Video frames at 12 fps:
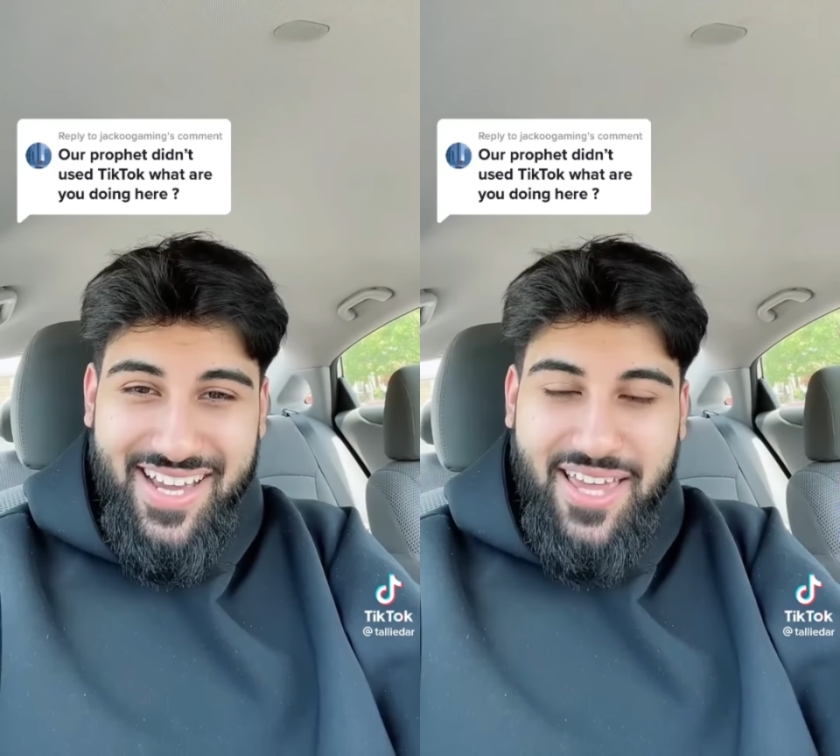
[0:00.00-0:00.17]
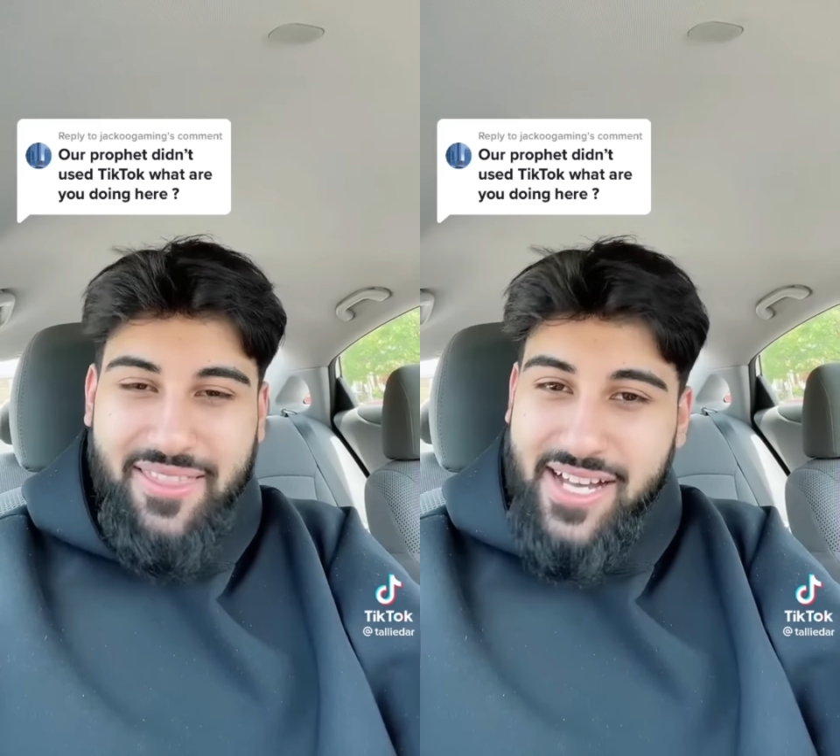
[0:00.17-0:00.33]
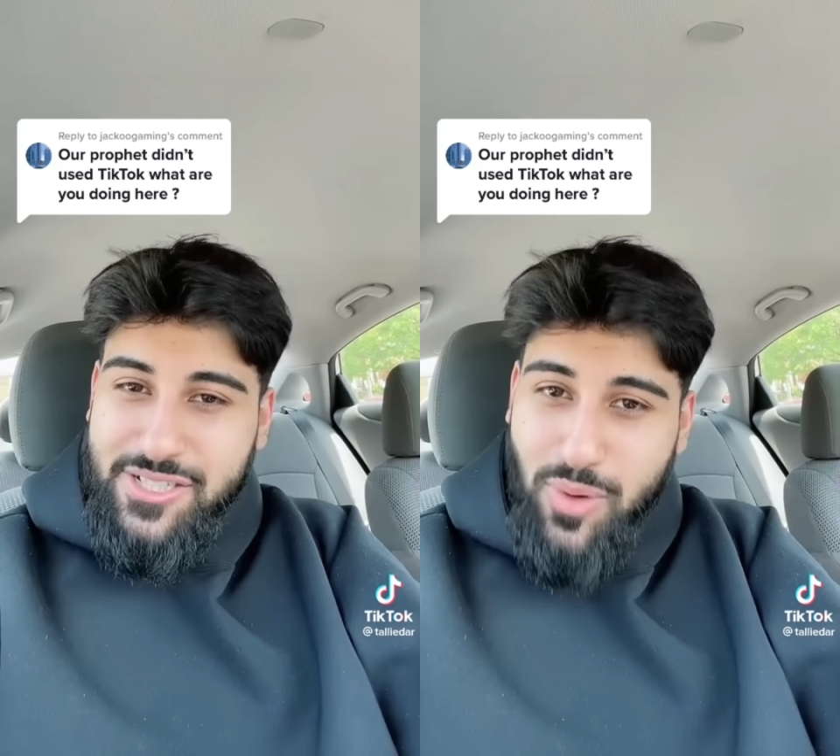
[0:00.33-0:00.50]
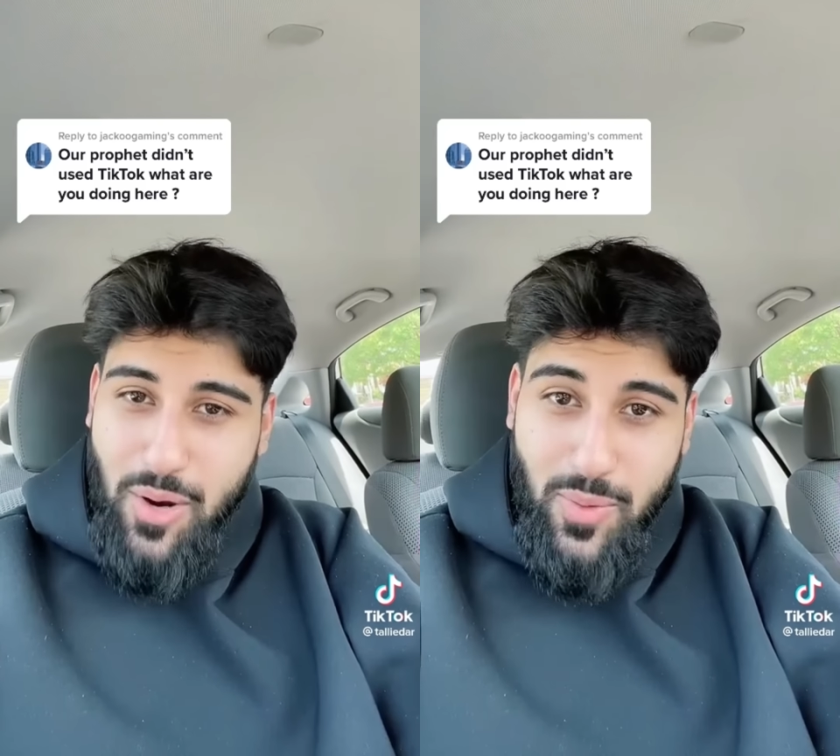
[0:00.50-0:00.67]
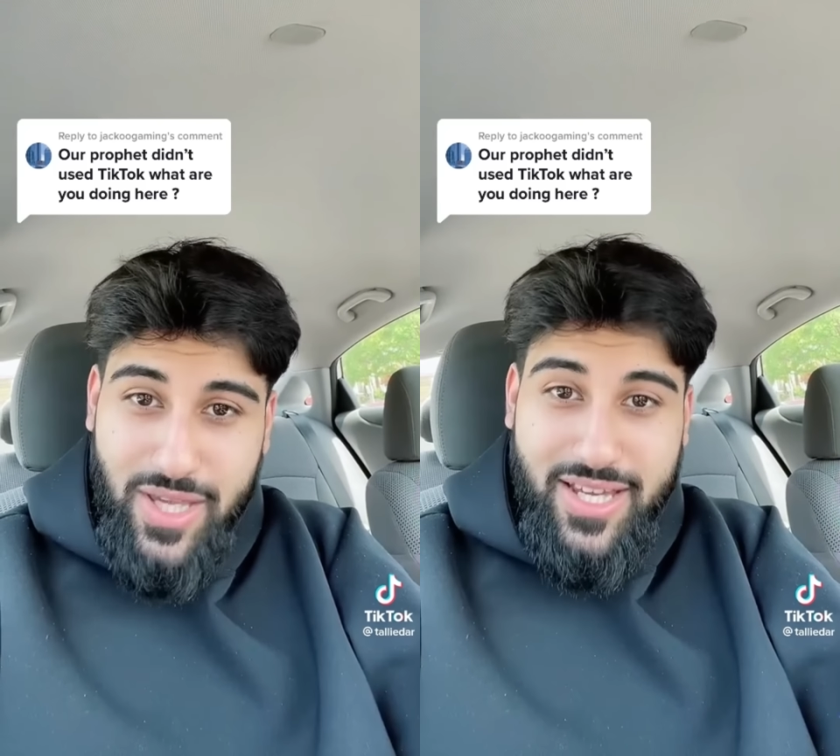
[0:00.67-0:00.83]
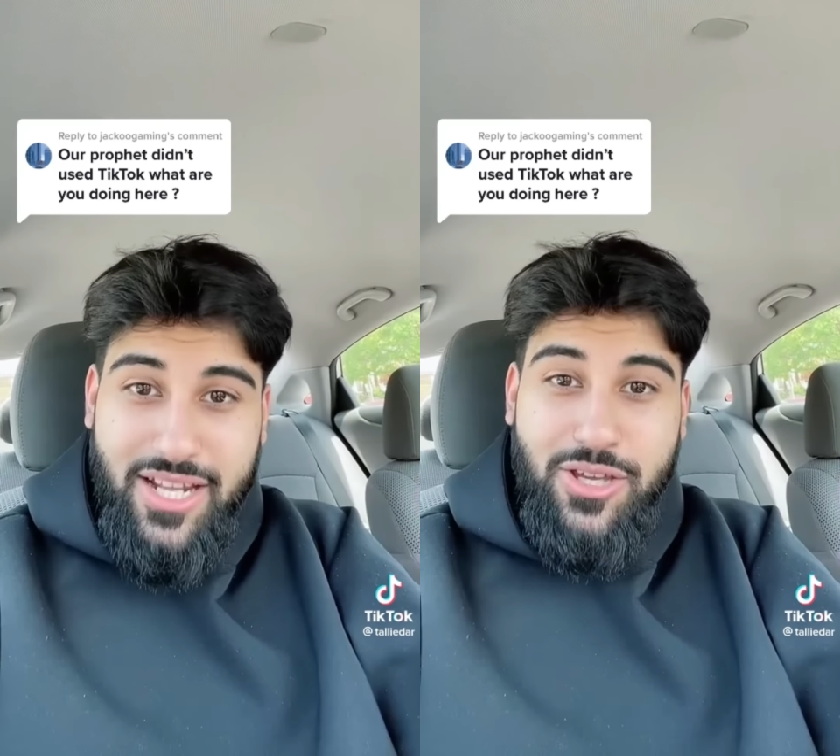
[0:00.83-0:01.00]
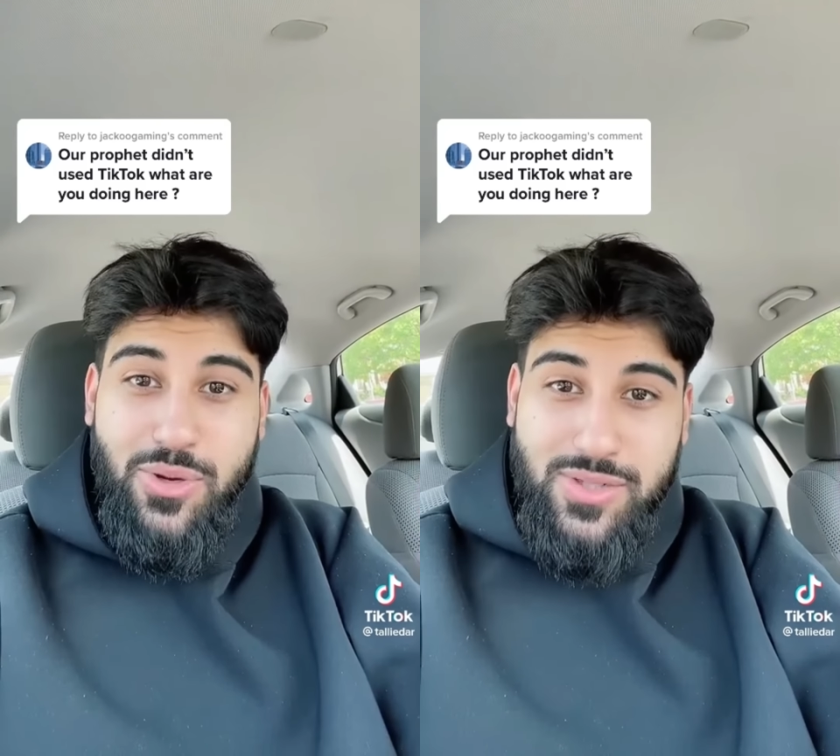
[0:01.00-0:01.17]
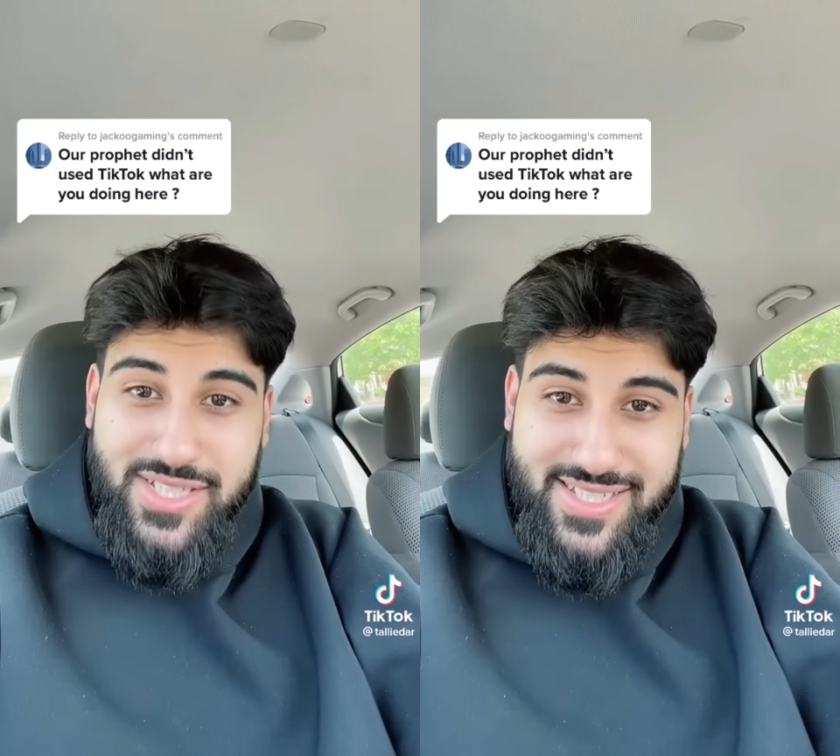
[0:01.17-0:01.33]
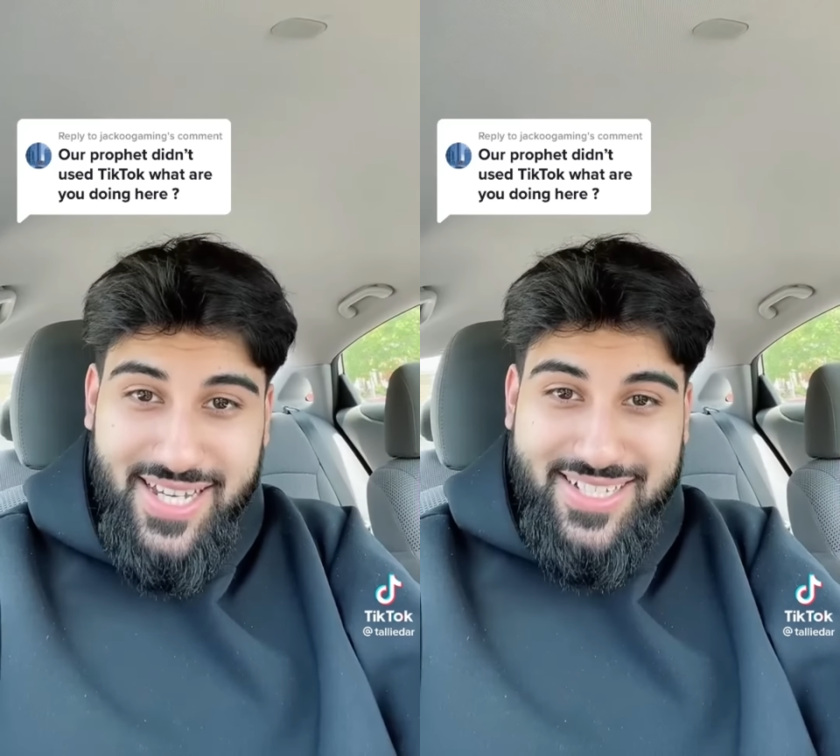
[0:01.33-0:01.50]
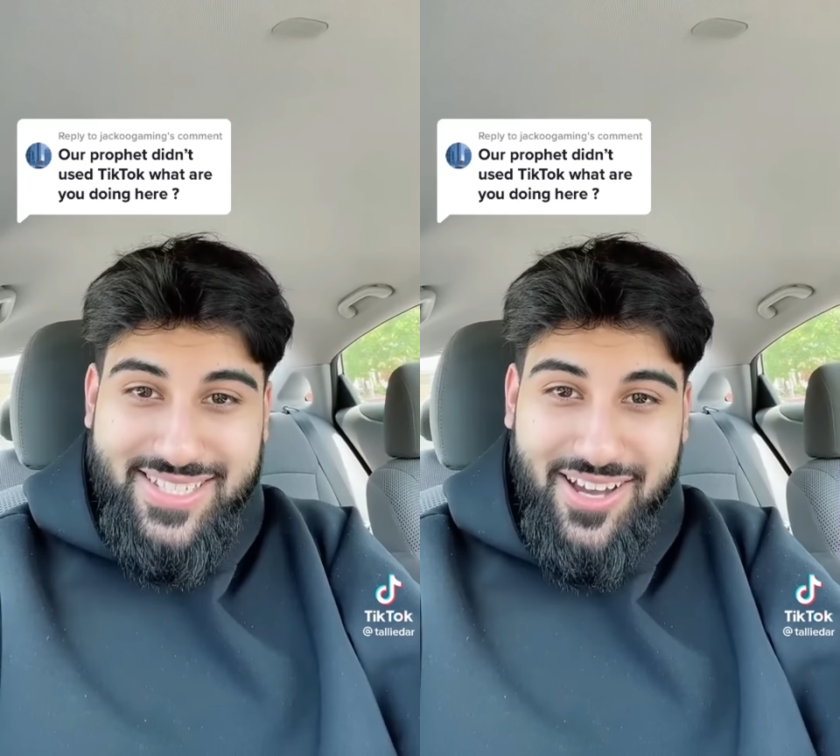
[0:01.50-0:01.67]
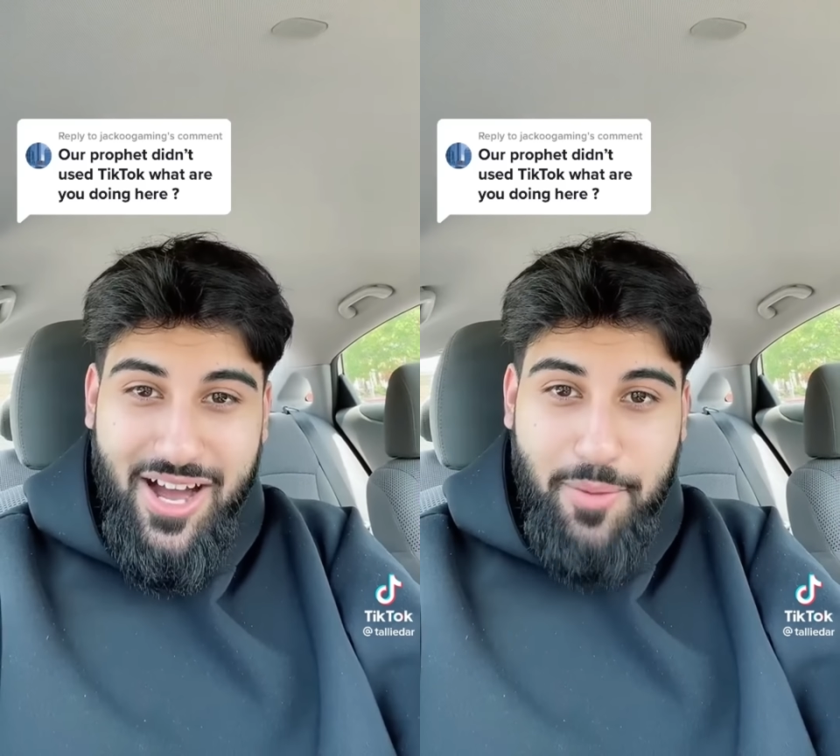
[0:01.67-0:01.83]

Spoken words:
That's why we can use TikTok,